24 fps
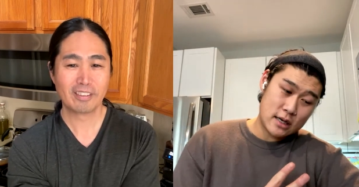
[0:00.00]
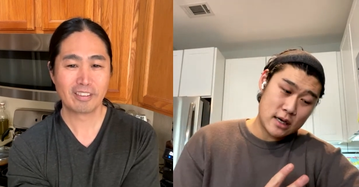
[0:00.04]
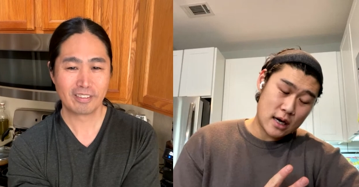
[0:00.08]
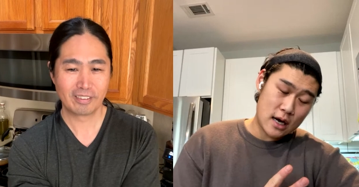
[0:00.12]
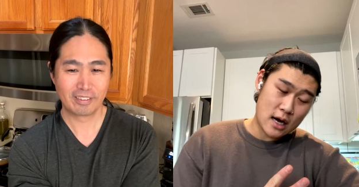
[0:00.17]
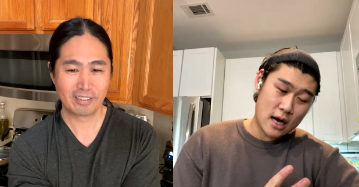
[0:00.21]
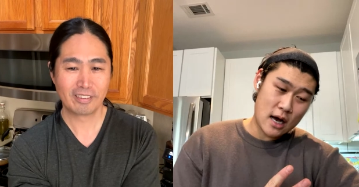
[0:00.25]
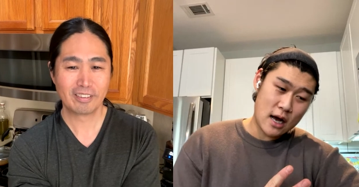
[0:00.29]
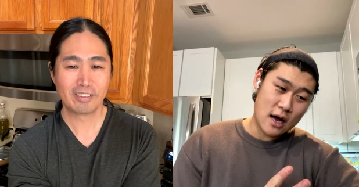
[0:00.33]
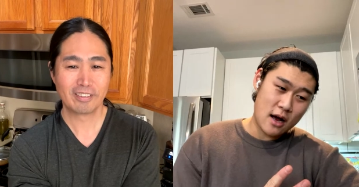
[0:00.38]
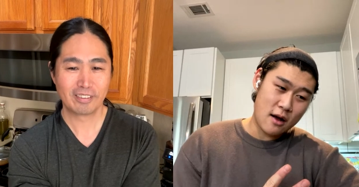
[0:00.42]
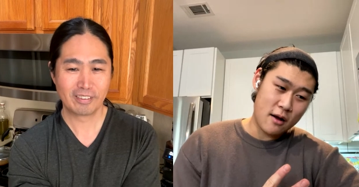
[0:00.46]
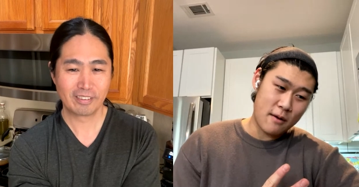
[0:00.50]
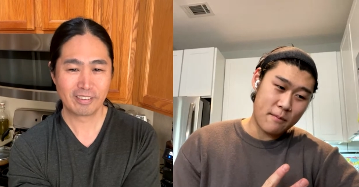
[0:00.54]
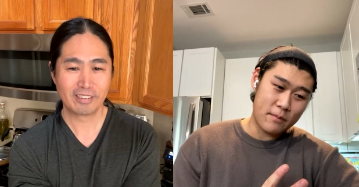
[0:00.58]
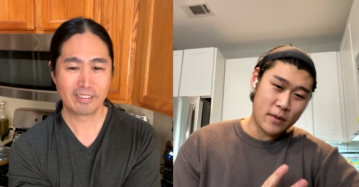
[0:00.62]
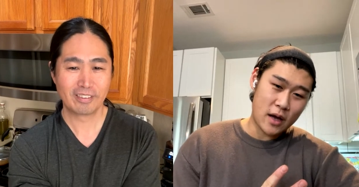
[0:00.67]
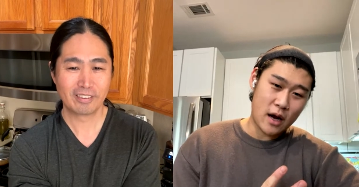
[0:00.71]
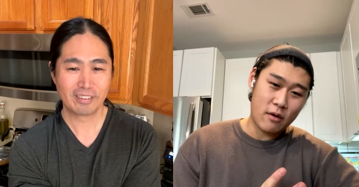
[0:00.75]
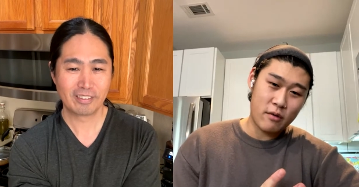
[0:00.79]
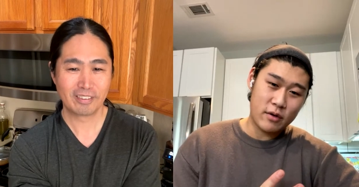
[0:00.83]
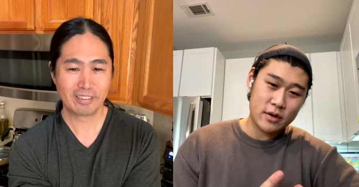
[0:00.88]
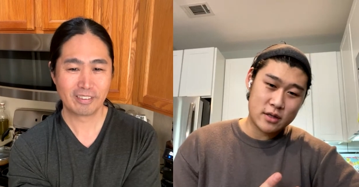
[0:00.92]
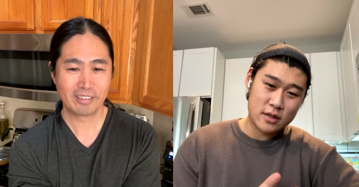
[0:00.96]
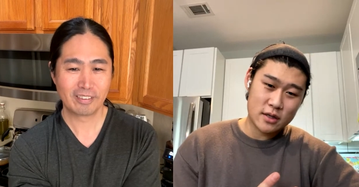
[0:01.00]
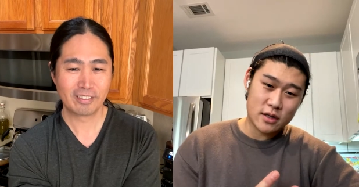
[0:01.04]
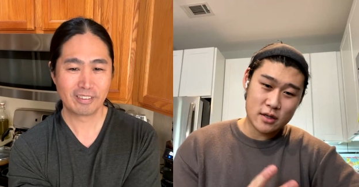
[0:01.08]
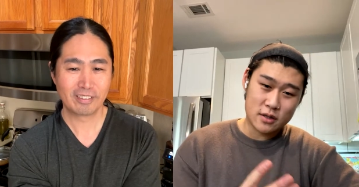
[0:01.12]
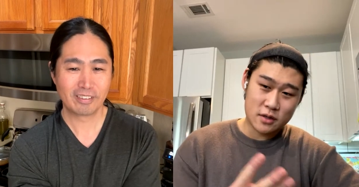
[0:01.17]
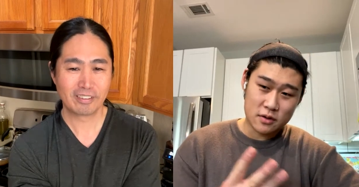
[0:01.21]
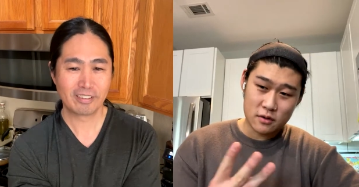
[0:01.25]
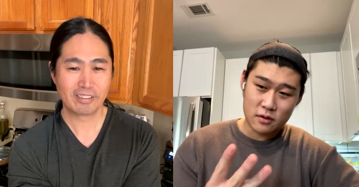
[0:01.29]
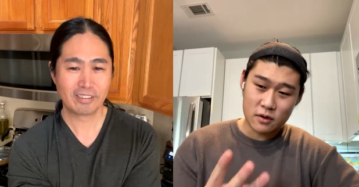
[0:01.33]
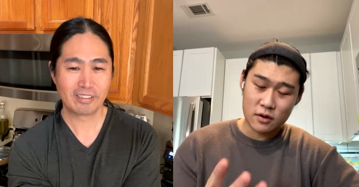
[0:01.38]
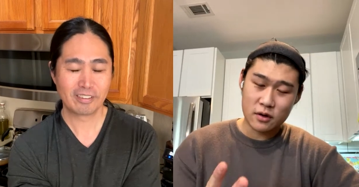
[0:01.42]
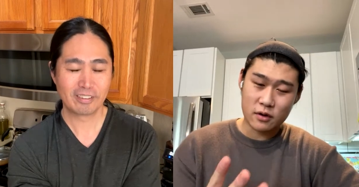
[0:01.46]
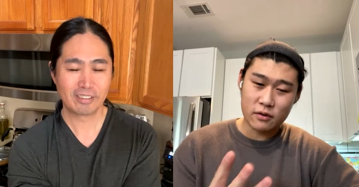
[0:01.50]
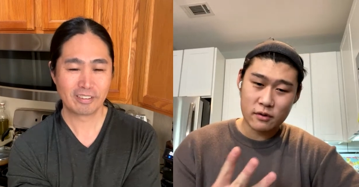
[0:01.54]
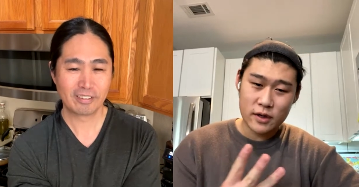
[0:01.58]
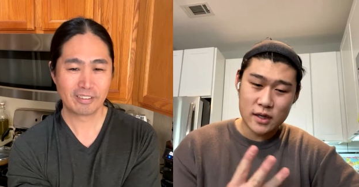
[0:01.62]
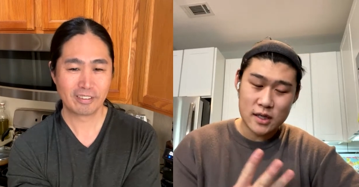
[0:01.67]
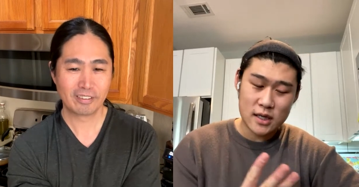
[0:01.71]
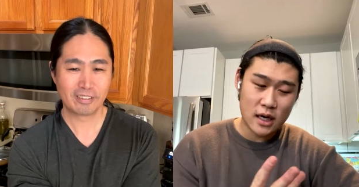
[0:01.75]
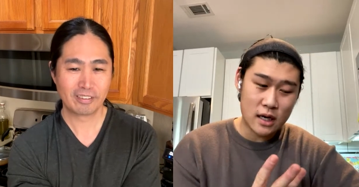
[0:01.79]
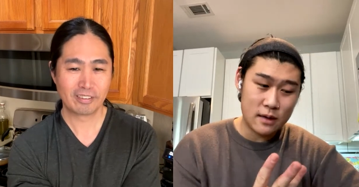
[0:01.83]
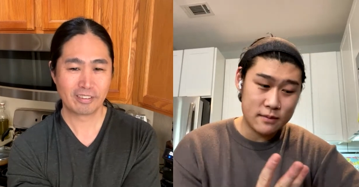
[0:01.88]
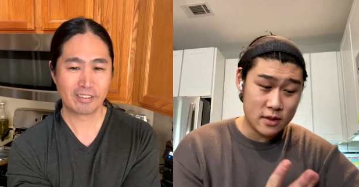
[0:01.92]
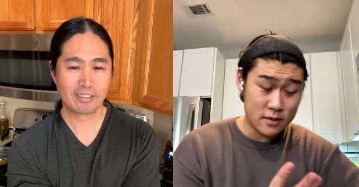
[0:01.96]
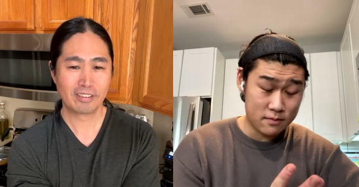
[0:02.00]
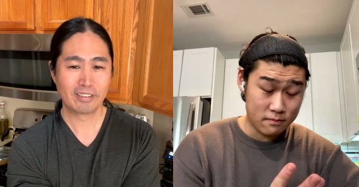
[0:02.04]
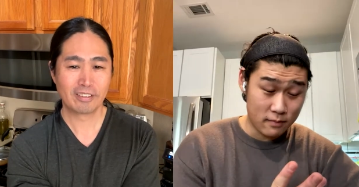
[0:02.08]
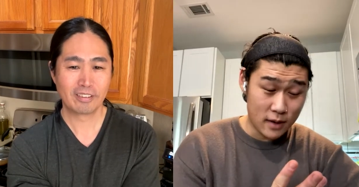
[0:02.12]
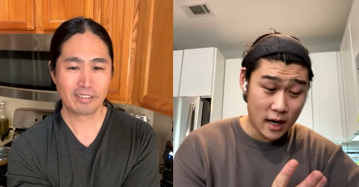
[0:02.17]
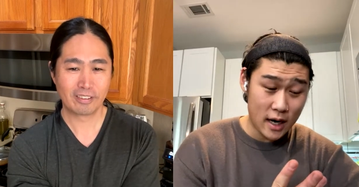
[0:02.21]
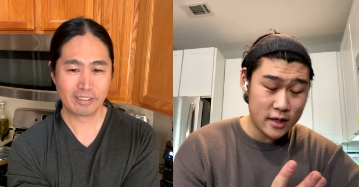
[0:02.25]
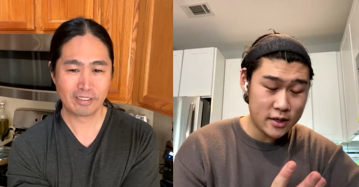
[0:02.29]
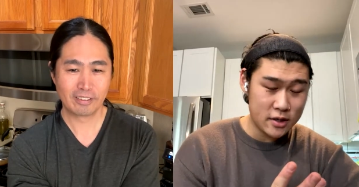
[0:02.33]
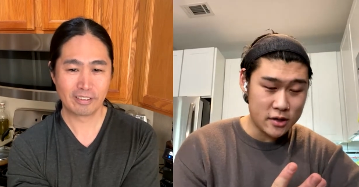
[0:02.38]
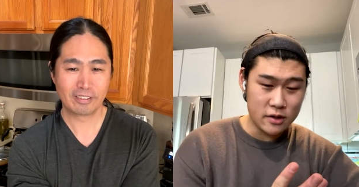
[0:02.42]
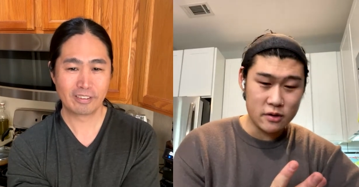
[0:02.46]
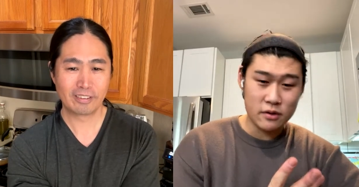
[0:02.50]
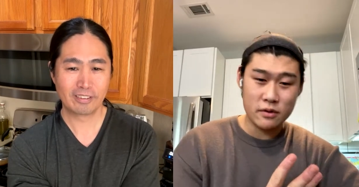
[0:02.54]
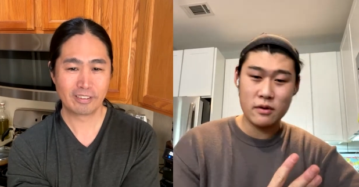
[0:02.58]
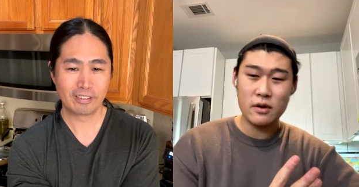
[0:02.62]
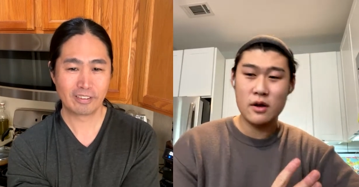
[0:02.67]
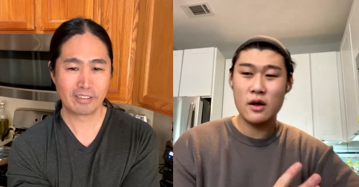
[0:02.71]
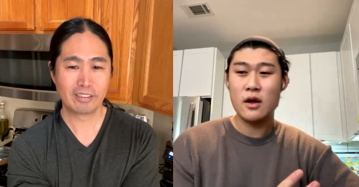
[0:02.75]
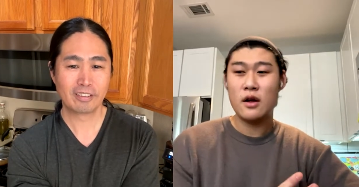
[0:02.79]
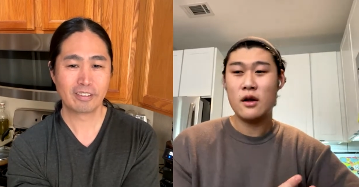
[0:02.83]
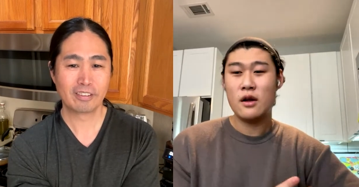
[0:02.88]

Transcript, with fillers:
Speaker 1: Um, I went to the store three times. Mind mm. you,